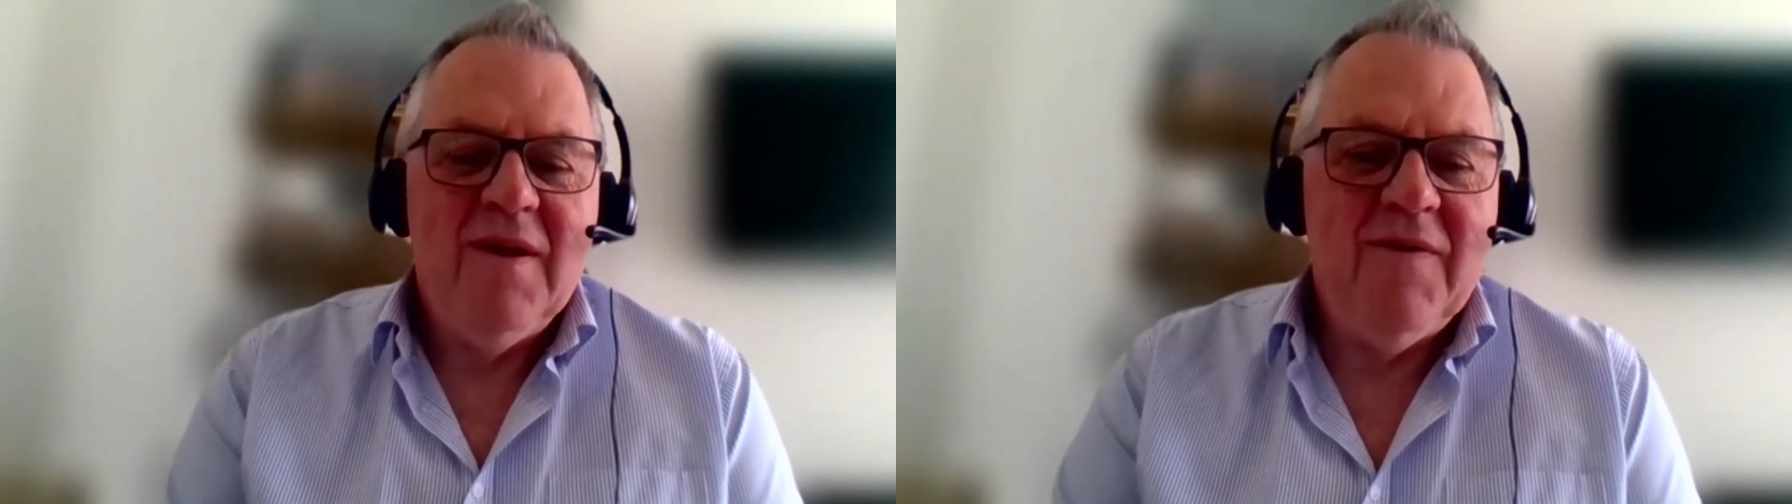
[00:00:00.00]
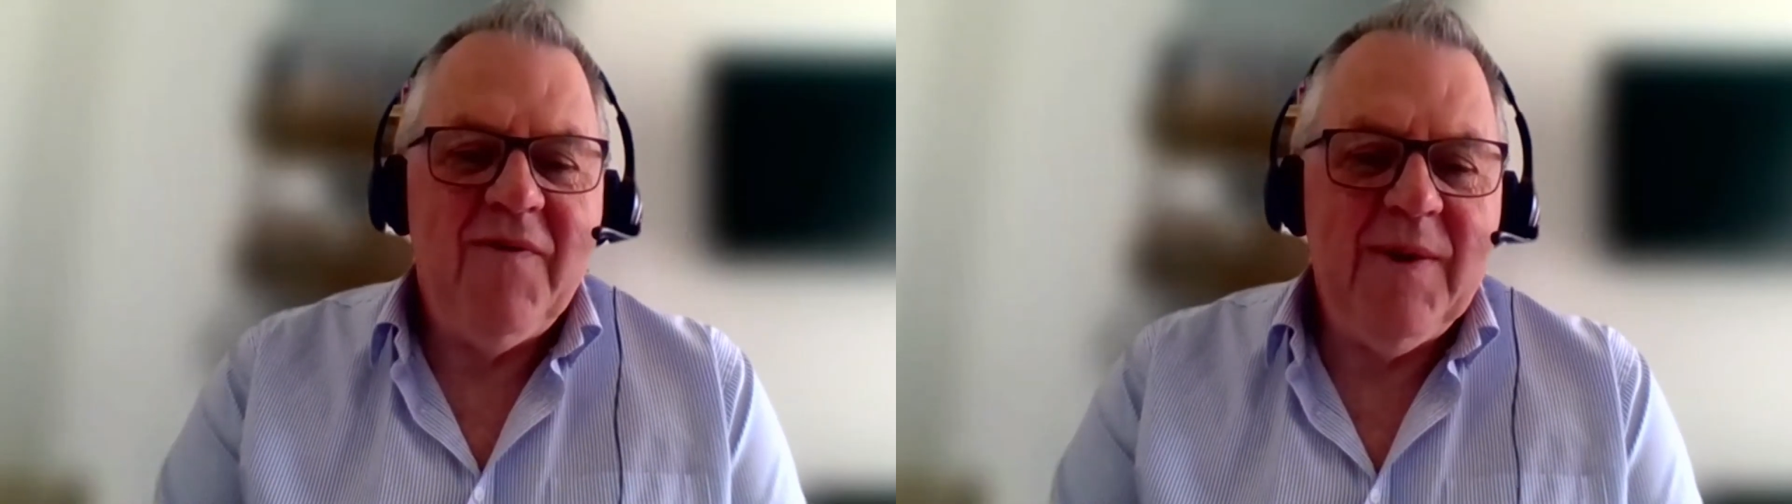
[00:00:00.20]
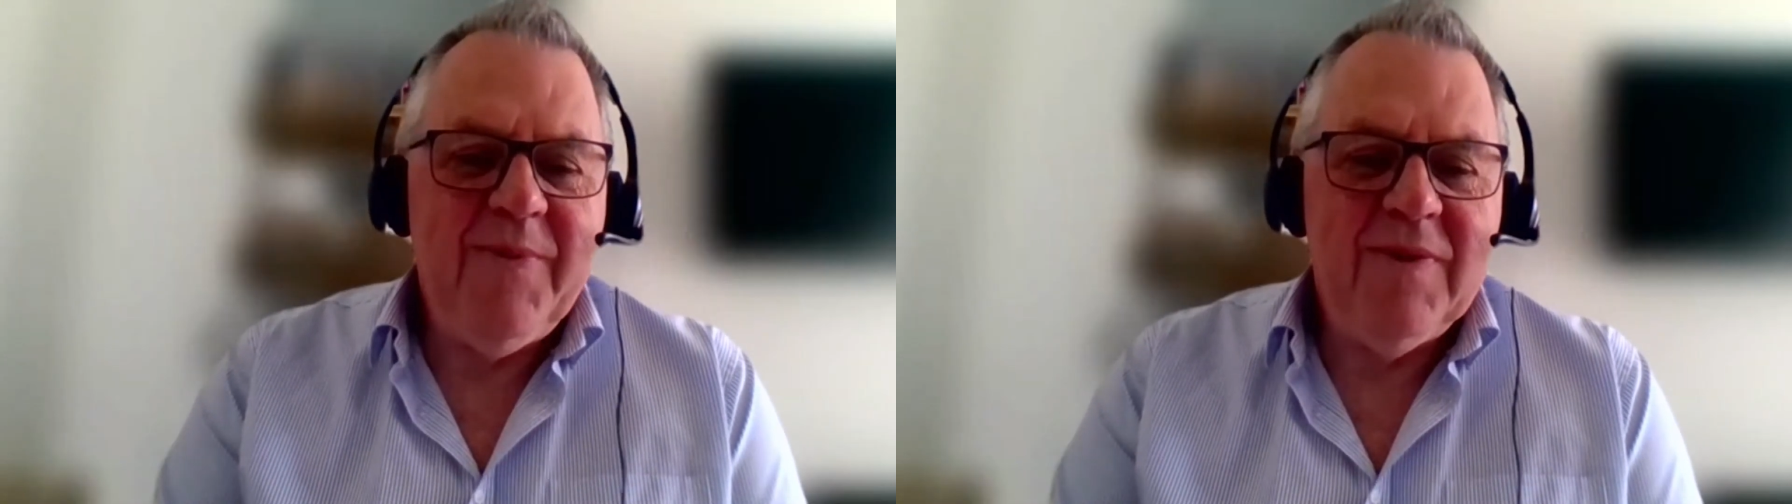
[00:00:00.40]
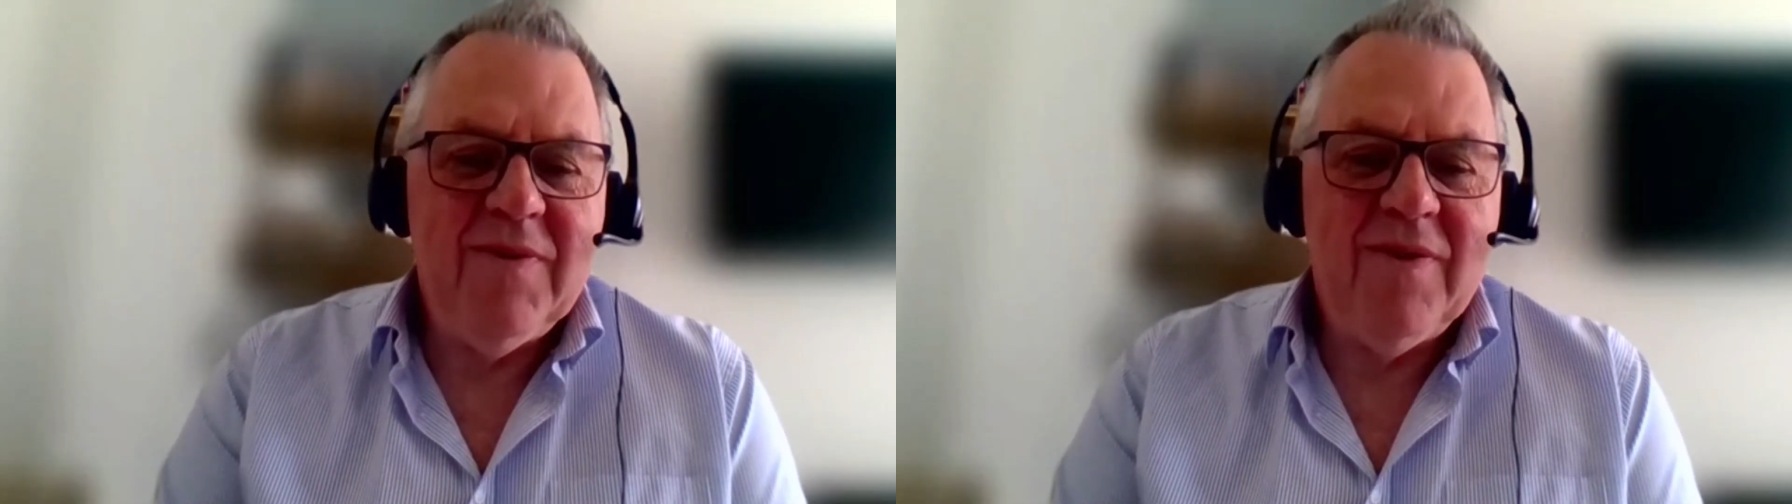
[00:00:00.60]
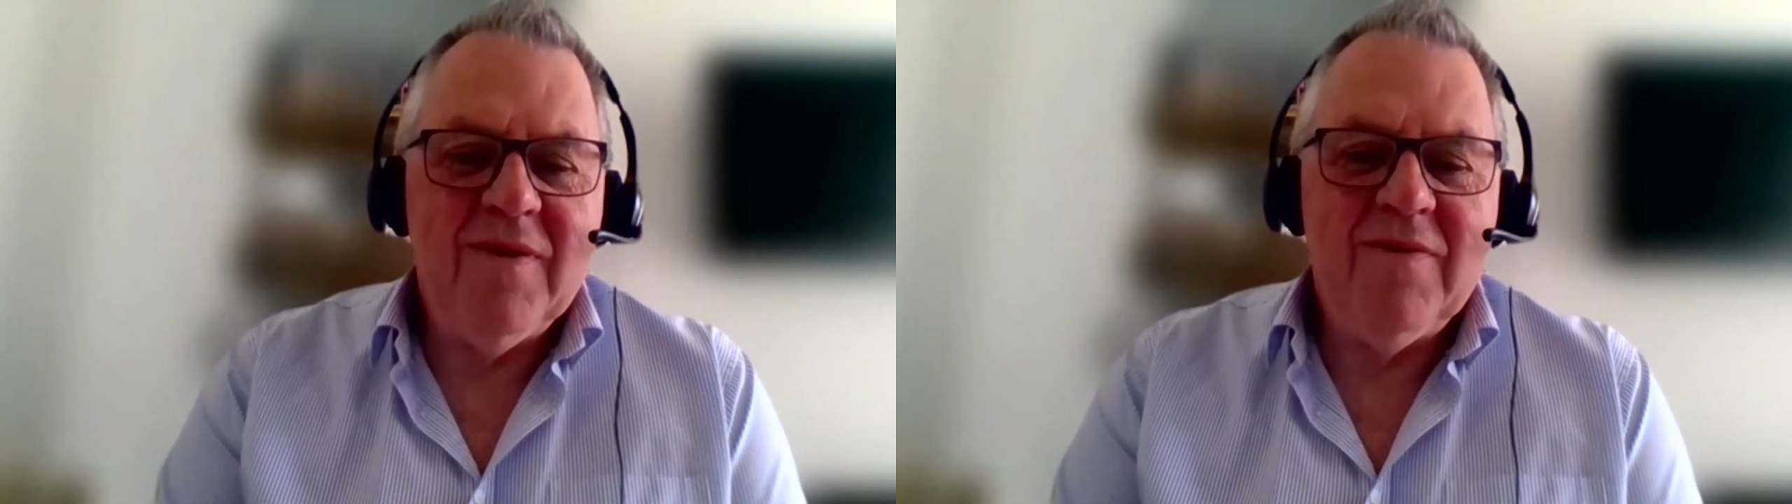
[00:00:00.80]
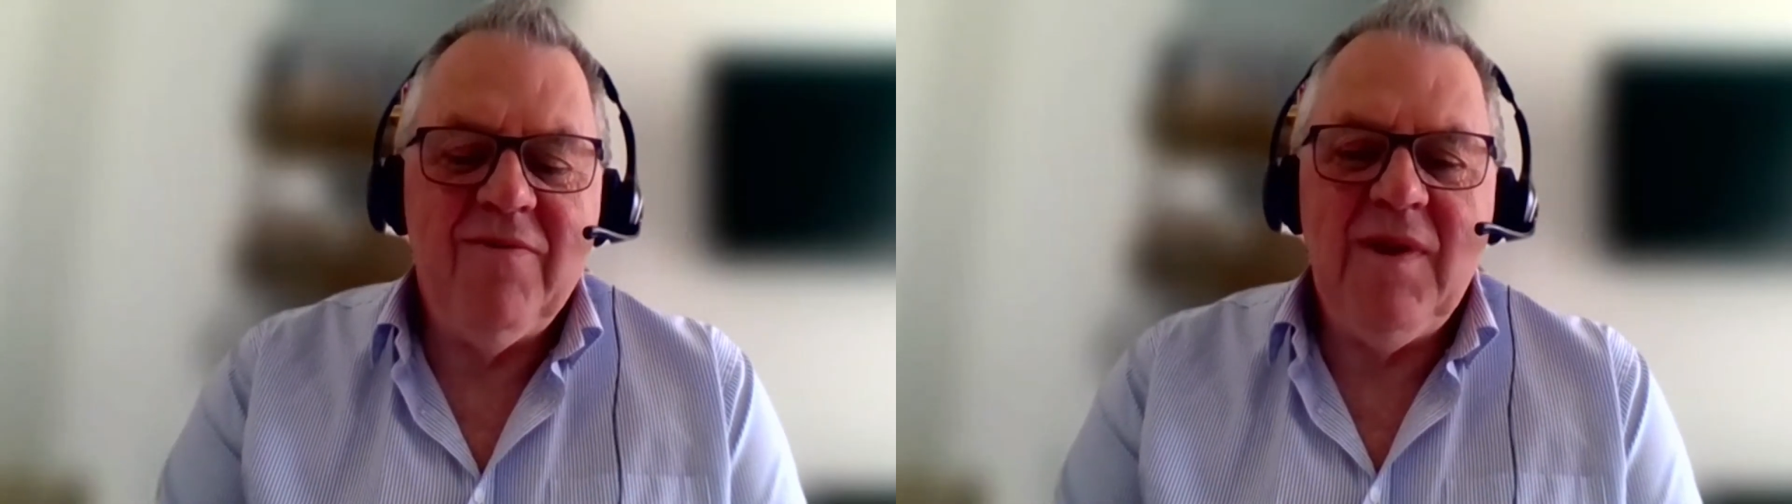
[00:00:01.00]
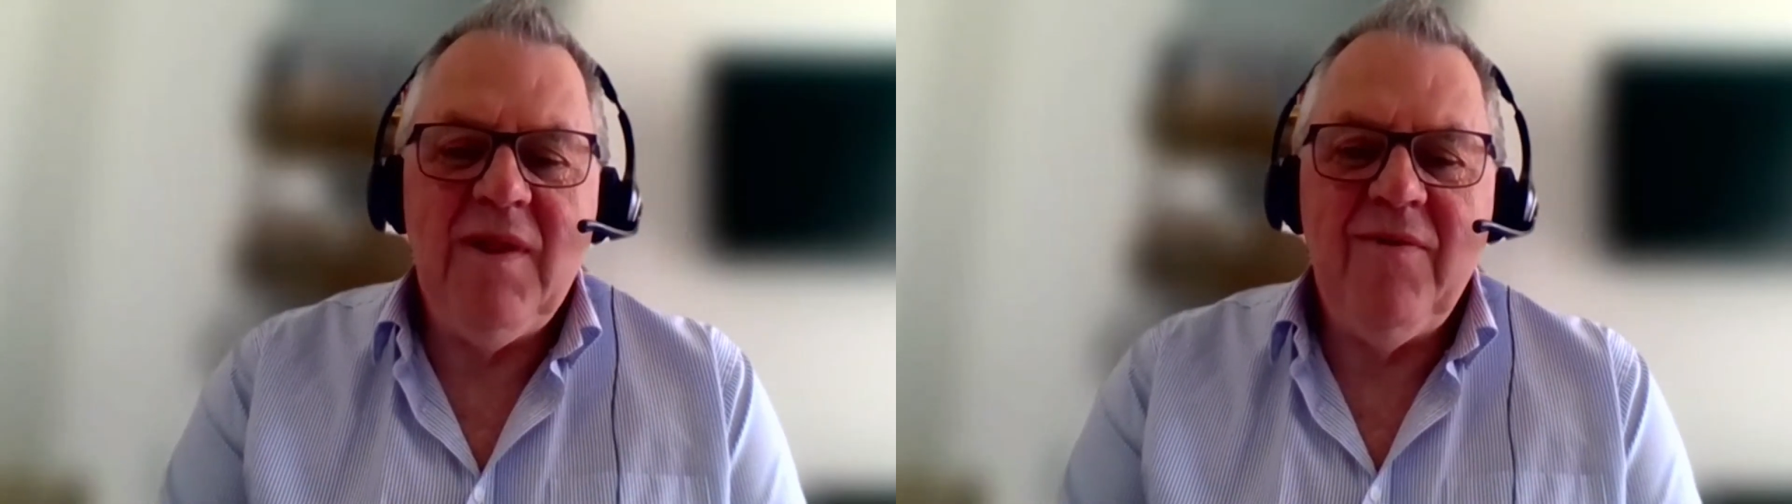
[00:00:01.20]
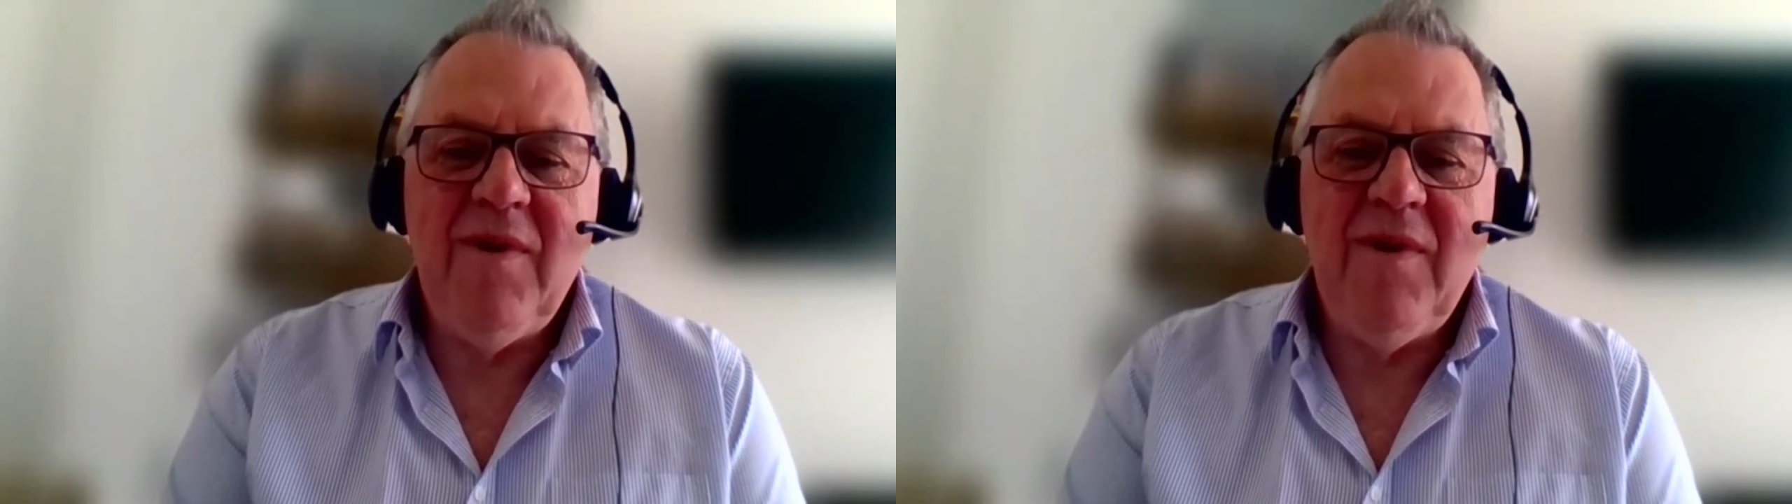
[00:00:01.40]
developments on this really,